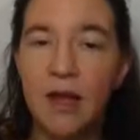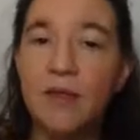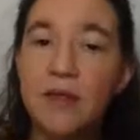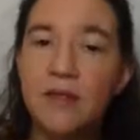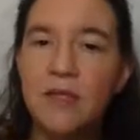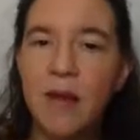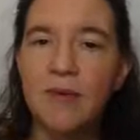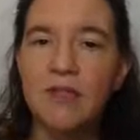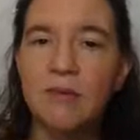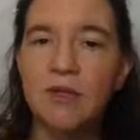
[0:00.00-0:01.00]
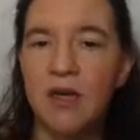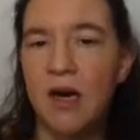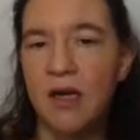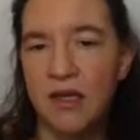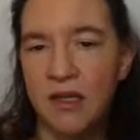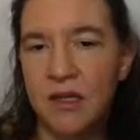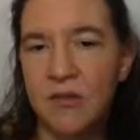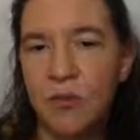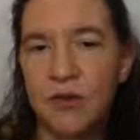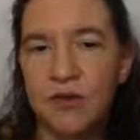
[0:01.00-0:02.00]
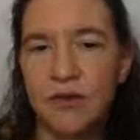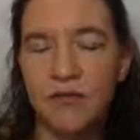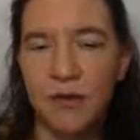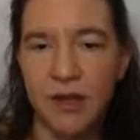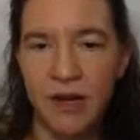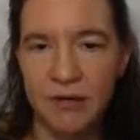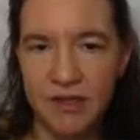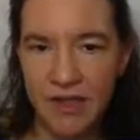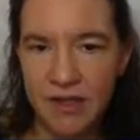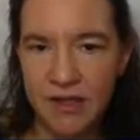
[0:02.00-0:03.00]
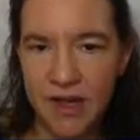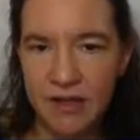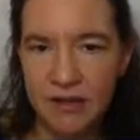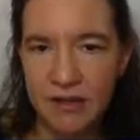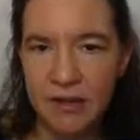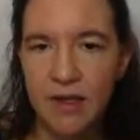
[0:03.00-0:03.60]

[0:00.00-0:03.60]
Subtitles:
This step is a bit harder than it was for the RSA attacks,